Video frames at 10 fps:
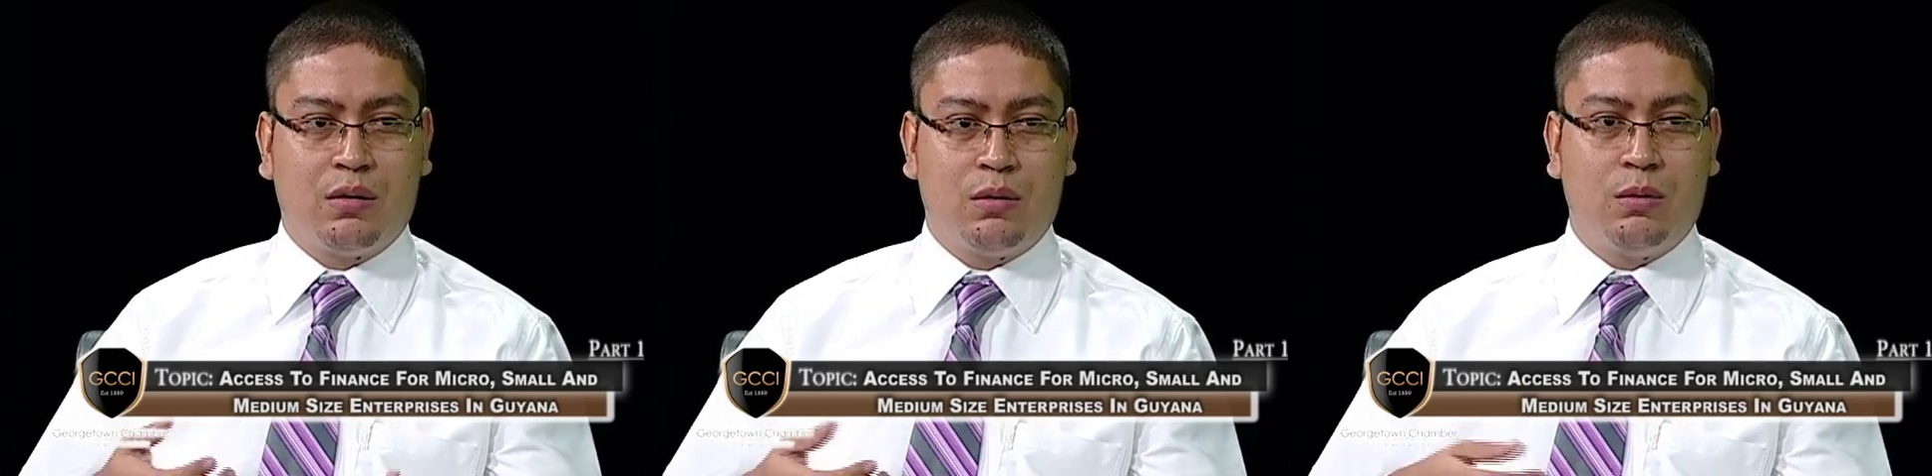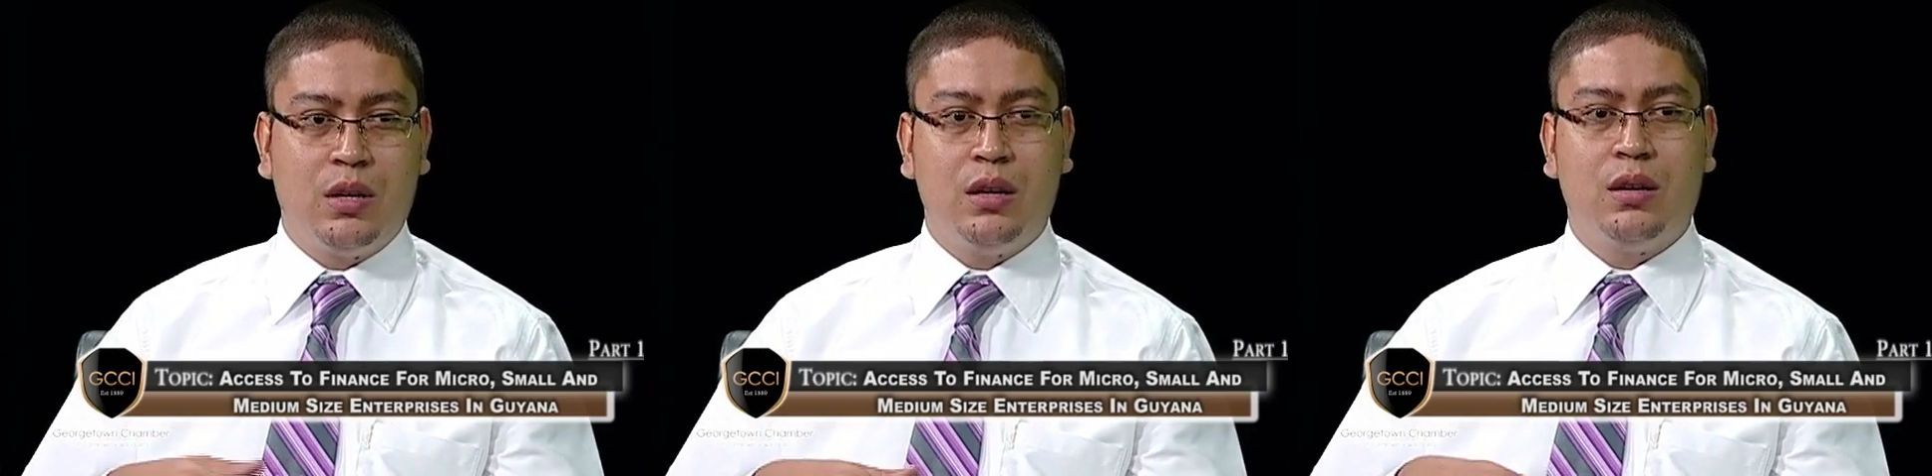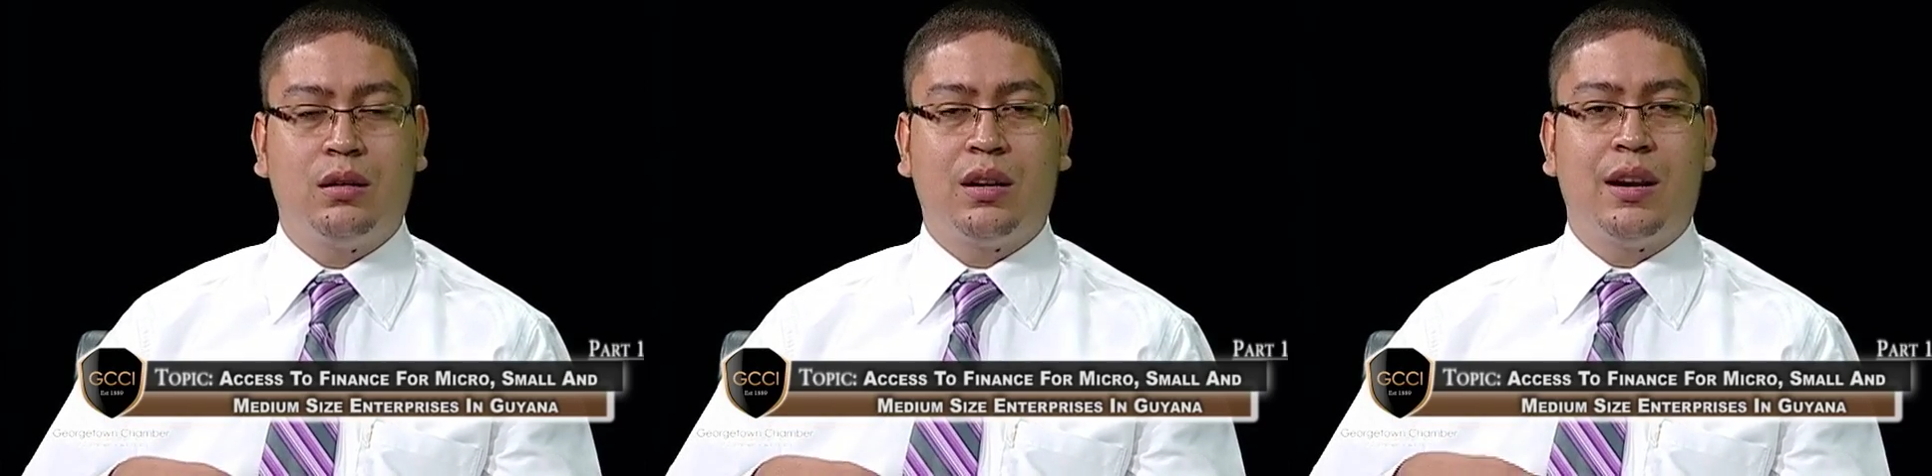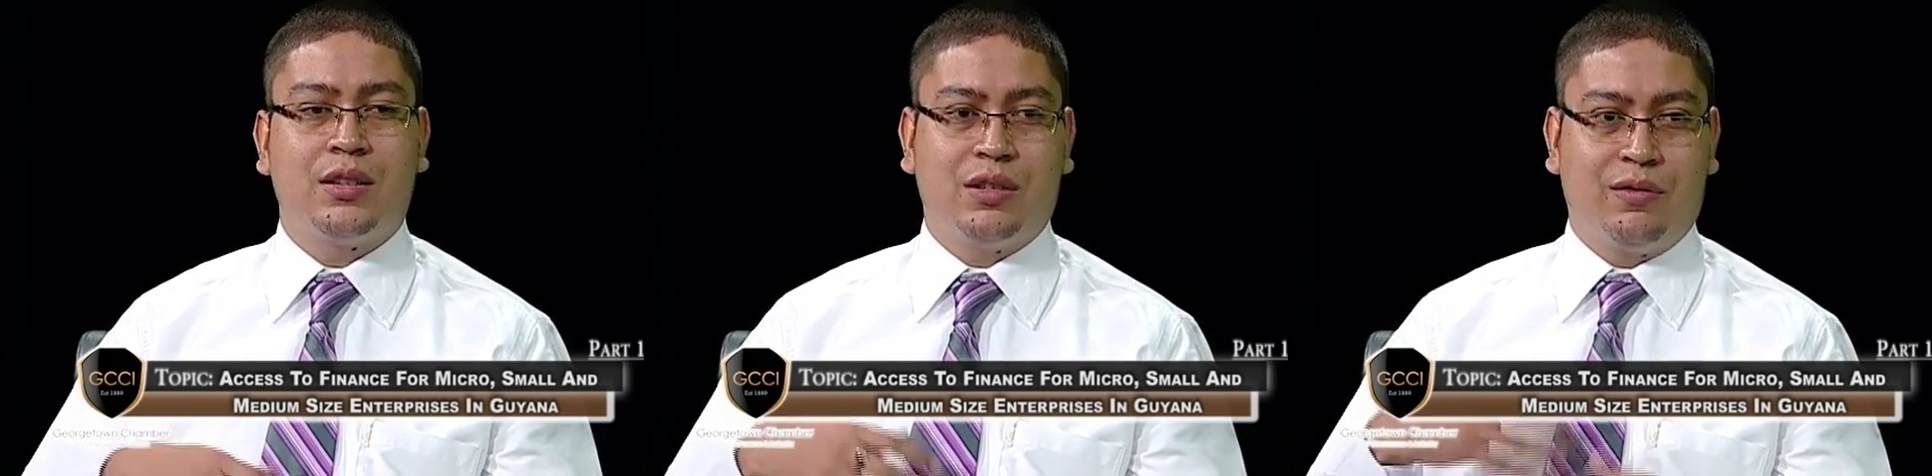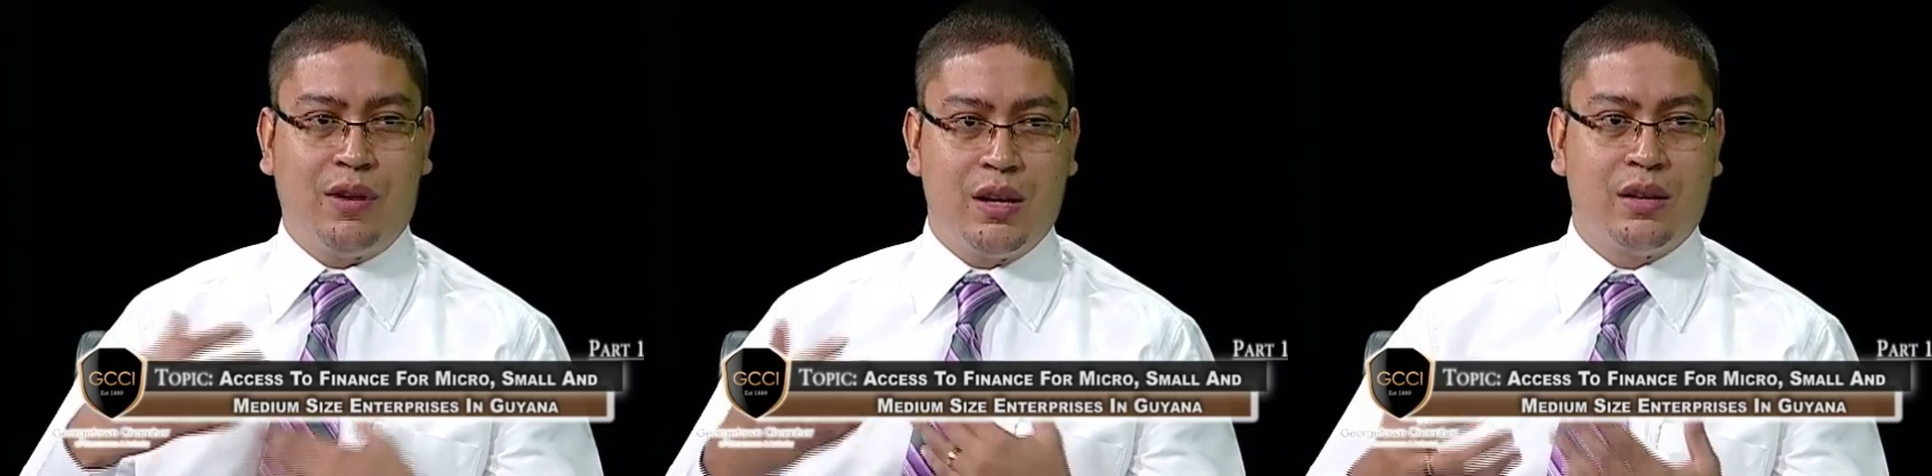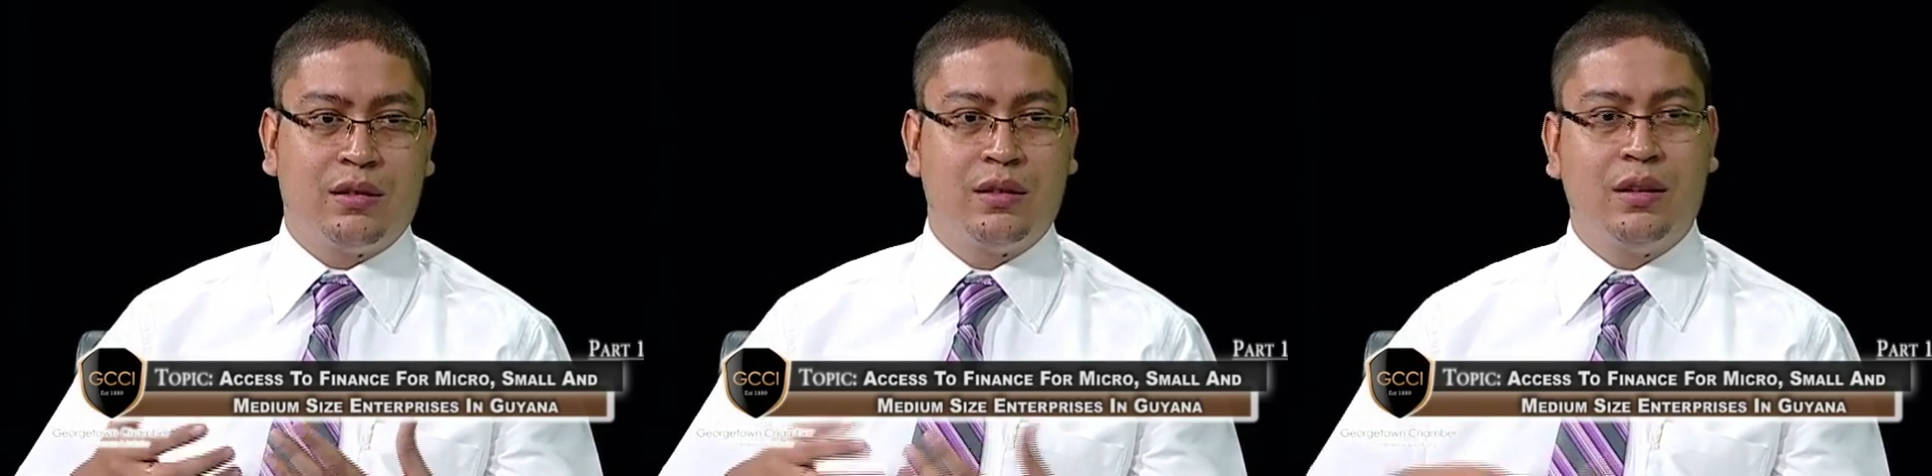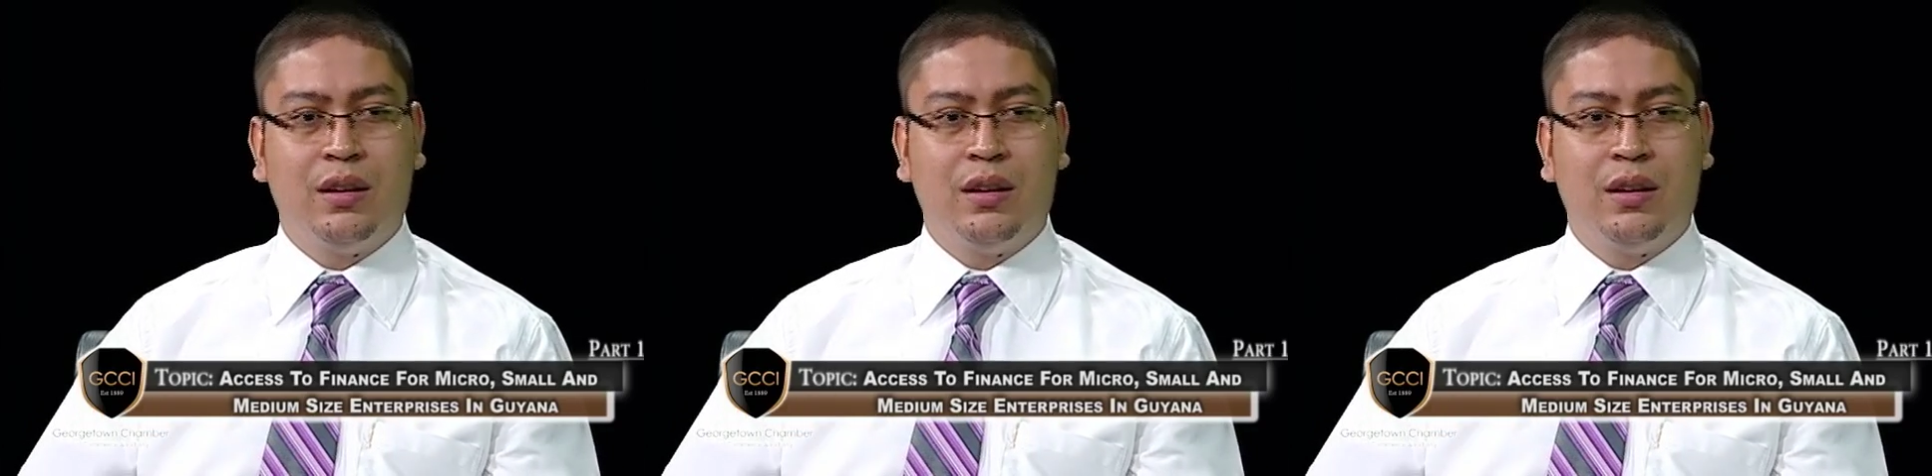we classify it